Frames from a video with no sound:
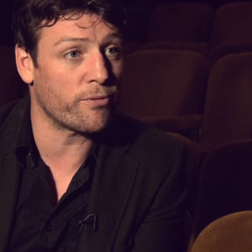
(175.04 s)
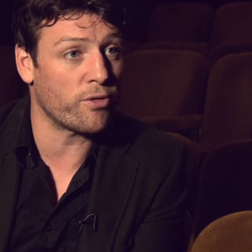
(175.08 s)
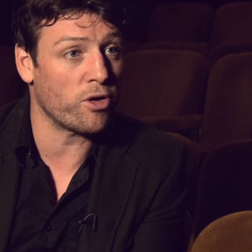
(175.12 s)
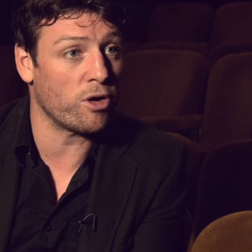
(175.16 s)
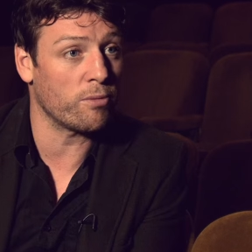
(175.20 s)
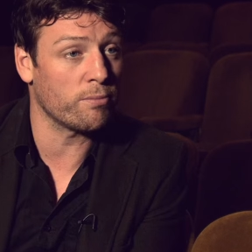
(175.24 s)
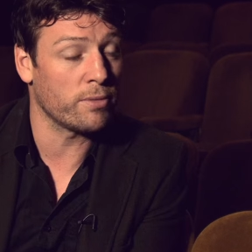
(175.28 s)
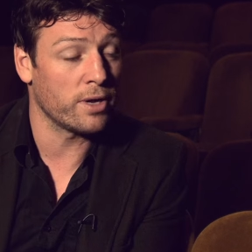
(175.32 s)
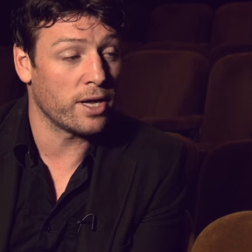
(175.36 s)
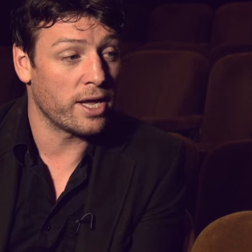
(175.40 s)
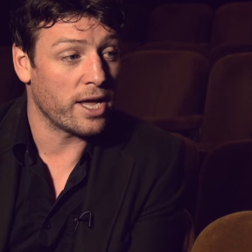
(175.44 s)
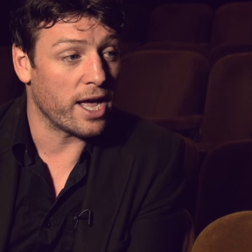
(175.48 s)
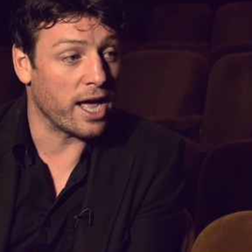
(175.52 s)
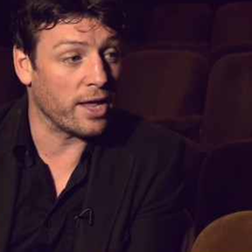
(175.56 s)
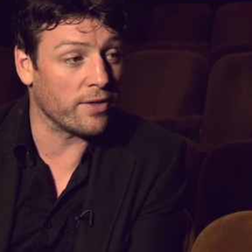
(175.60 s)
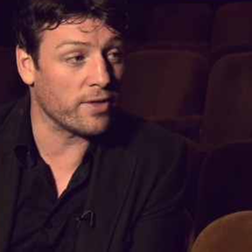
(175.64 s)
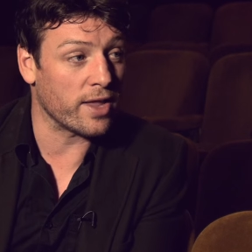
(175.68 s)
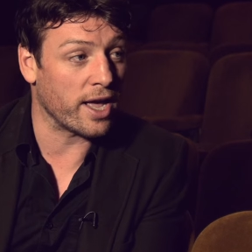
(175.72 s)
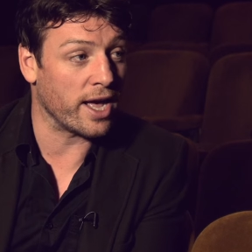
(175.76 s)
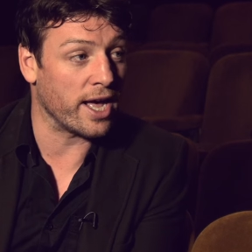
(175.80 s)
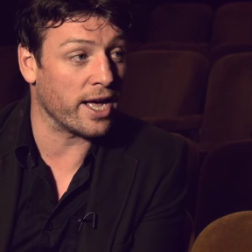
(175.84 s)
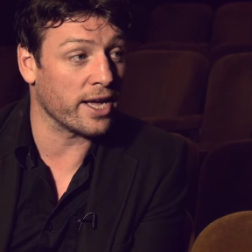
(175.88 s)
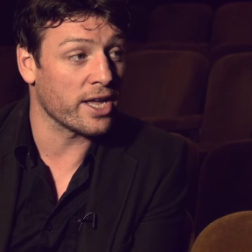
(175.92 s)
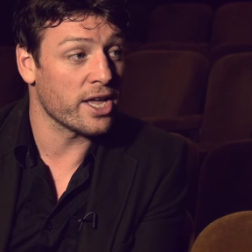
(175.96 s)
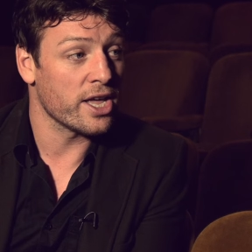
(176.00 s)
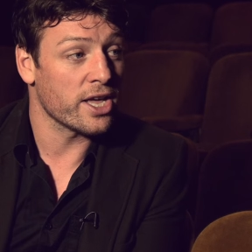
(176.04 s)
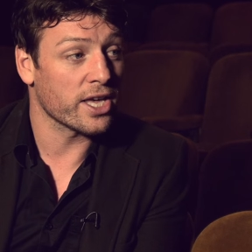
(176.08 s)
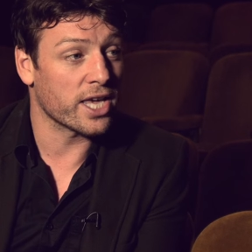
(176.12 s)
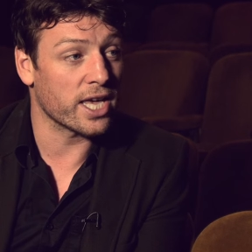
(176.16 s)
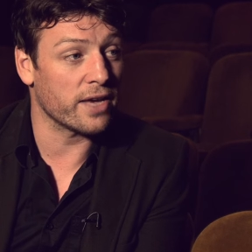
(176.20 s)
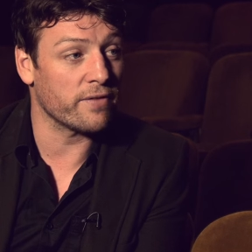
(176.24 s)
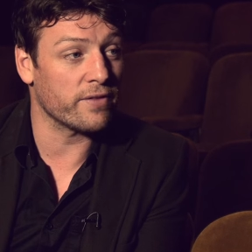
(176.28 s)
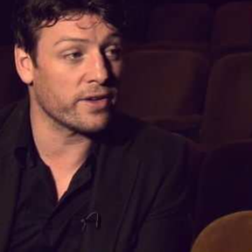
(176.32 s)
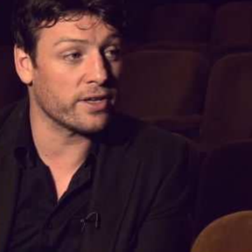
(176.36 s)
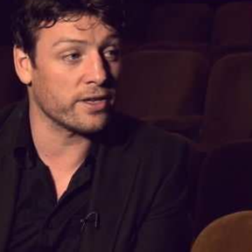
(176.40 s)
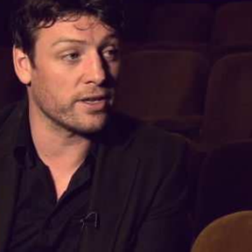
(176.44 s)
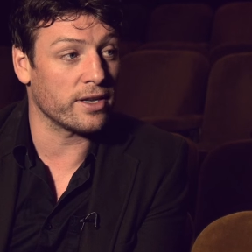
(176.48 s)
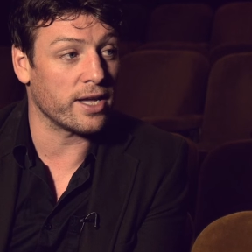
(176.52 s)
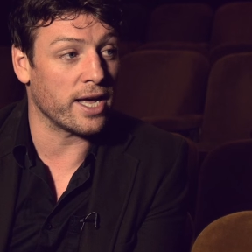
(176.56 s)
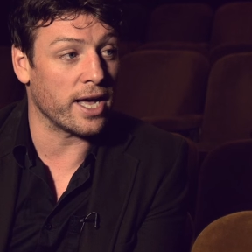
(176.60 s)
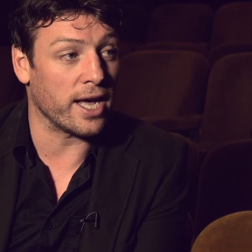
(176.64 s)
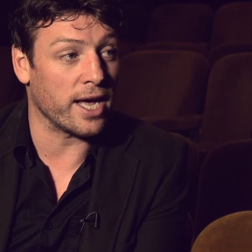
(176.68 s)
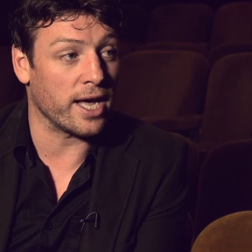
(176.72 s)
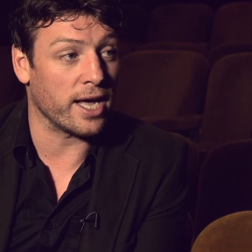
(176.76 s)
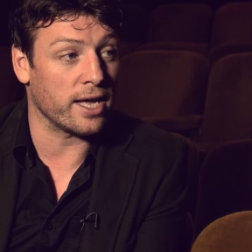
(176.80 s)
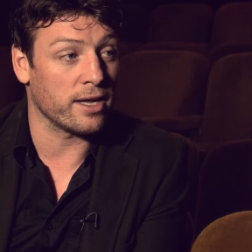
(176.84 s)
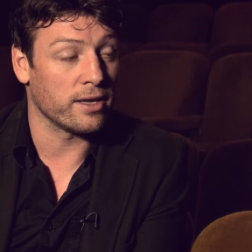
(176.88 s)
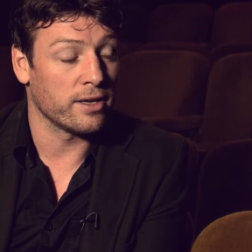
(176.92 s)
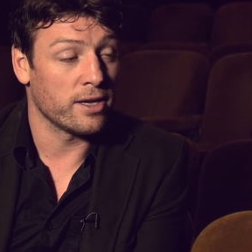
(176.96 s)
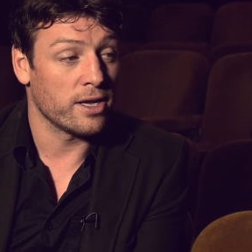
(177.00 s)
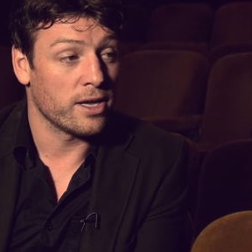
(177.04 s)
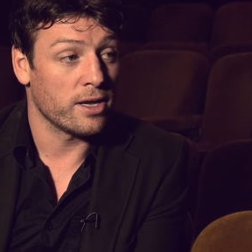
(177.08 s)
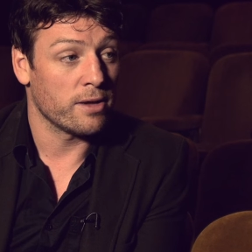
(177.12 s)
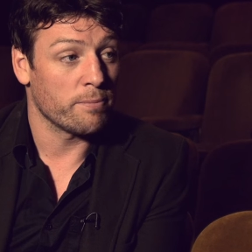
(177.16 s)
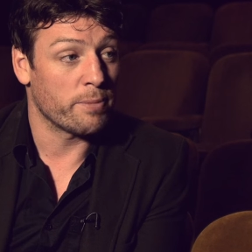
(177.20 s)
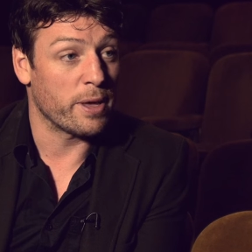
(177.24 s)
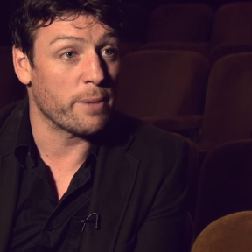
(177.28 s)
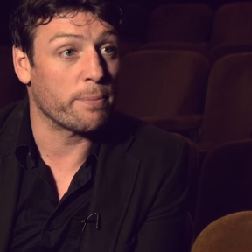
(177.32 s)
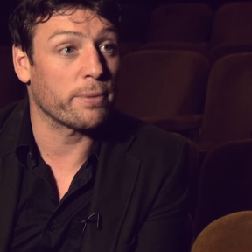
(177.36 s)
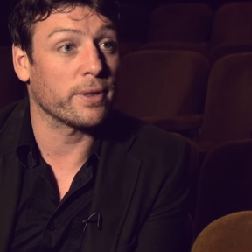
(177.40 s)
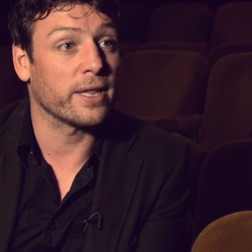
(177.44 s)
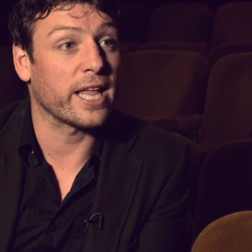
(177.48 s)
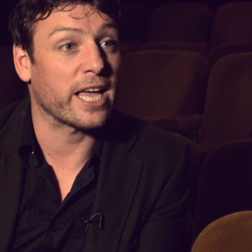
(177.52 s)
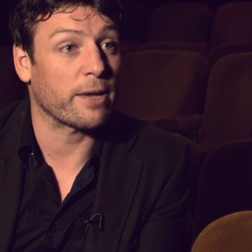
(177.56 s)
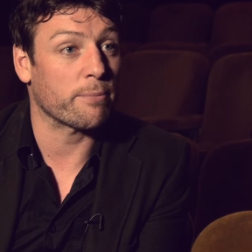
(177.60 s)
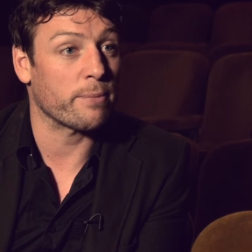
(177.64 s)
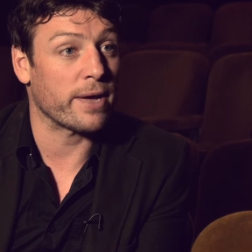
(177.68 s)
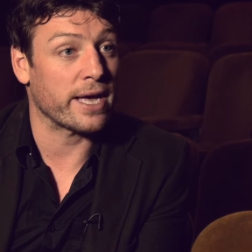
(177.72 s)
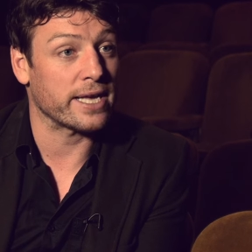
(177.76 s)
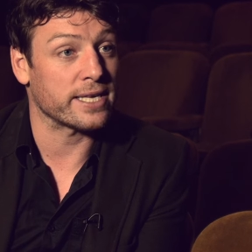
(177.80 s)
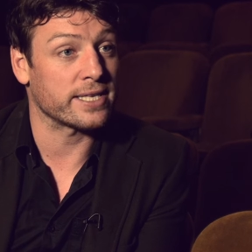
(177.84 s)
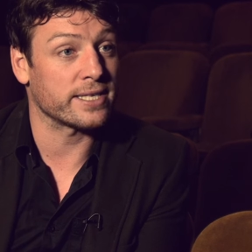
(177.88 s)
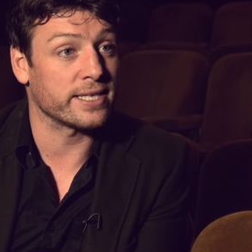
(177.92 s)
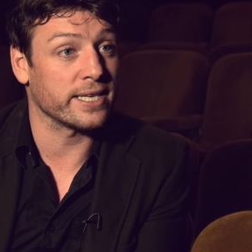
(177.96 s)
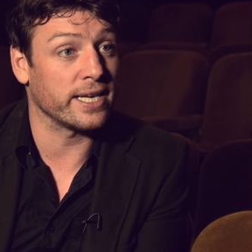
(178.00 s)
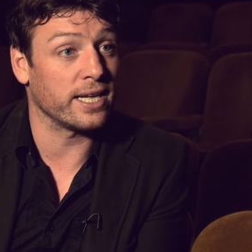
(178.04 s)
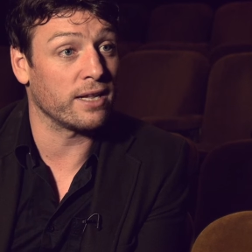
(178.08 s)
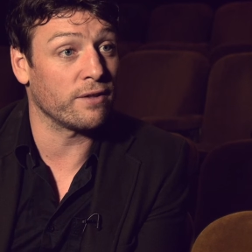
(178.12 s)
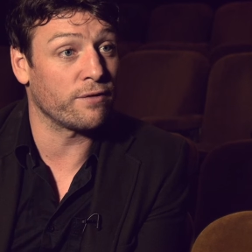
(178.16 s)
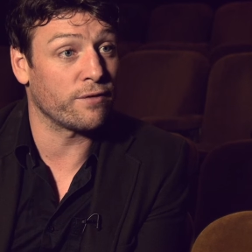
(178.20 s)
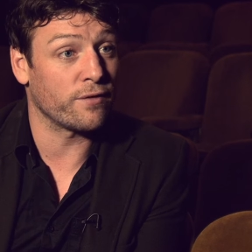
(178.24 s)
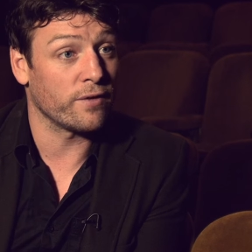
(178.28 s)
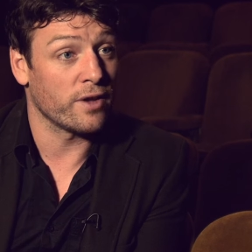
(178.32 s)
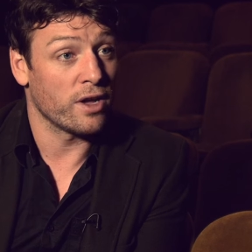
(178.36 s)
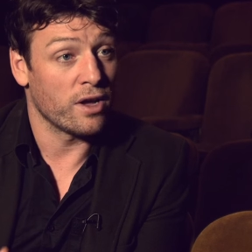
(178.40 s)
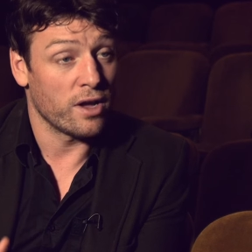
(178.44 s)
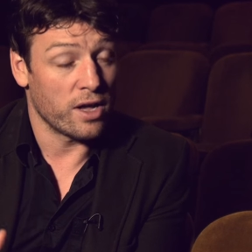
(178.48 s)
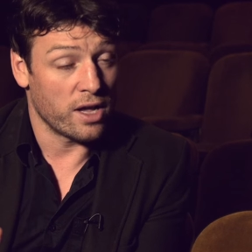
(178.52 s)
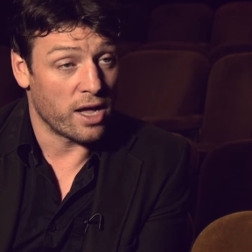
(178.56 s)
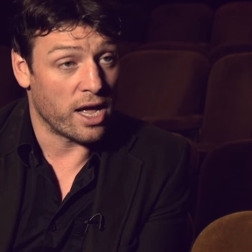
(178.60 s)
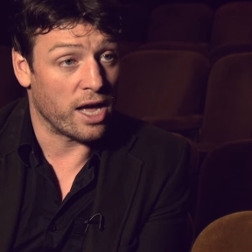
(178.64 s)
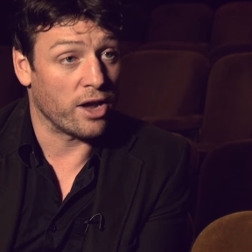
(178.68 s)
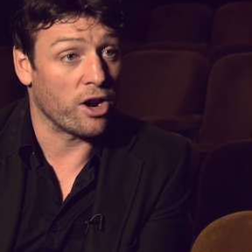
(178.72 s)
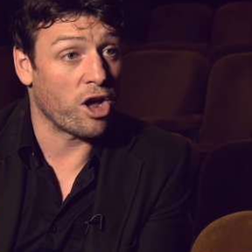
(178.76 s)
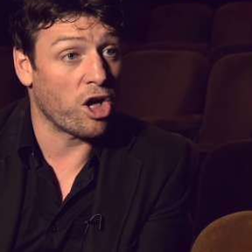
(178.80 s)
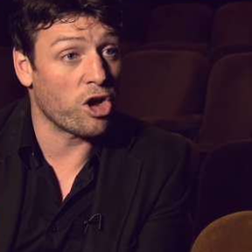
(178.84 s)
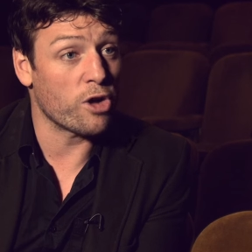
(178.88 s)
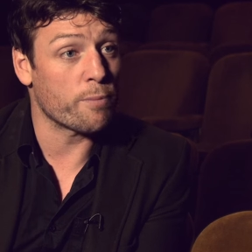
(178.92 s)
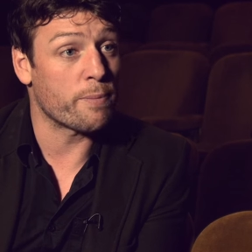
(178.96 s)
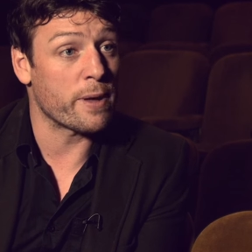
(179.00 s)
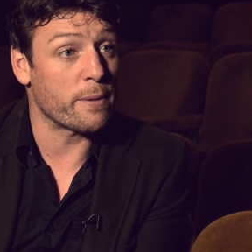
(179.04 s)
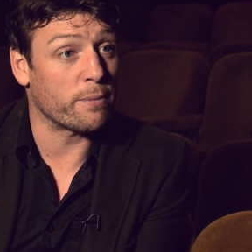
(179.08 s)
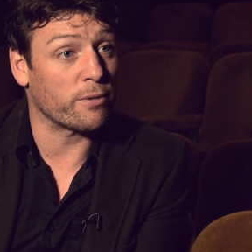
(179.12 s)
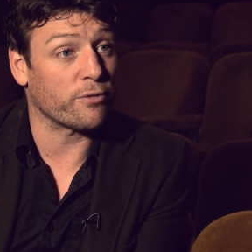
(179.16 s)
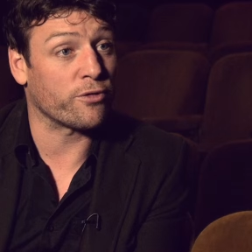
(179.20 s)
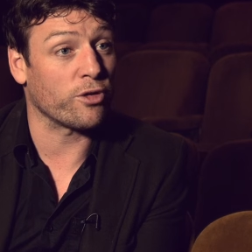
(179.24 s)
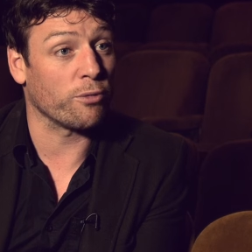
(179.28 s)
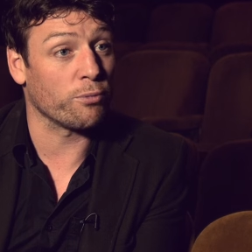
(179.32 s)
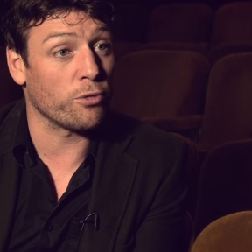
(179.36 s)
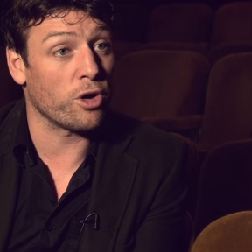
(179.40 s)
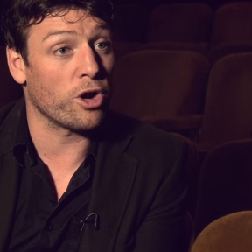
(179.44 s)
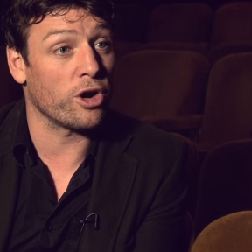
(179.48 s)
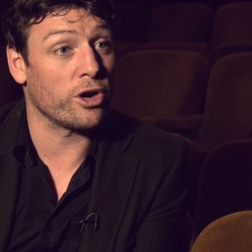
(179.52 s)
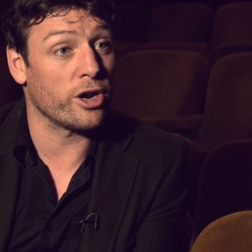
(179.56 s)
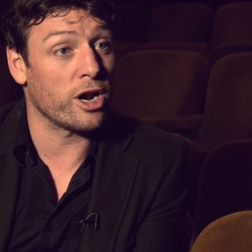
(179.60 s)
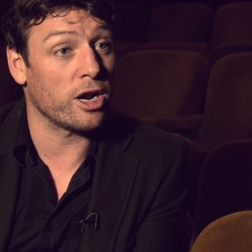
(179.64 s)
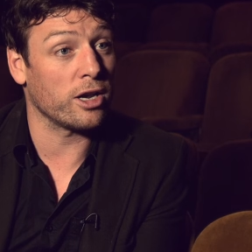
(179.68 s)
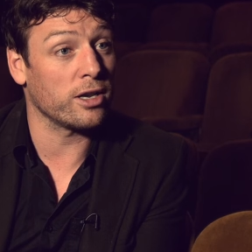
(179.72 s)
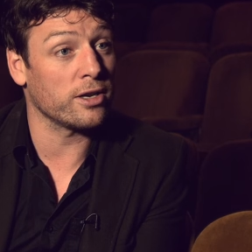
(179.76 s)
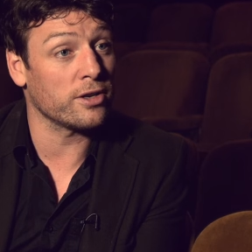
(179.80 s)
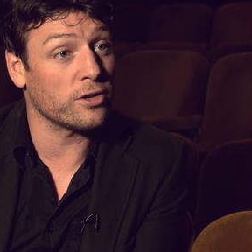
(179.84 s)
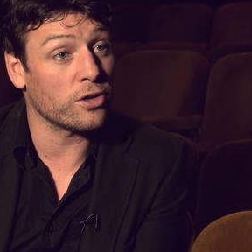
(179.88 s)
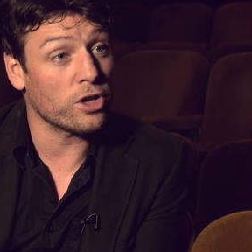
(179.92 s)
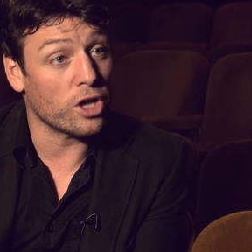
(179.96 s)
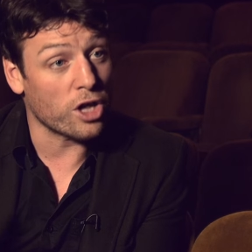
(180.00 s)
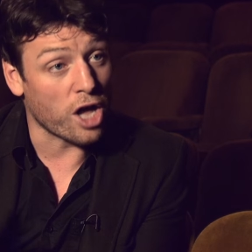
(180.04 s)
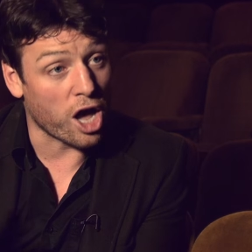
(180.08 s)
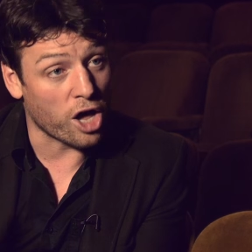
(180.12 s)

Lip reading: from, and giving people like myself and other people from Northern Ireland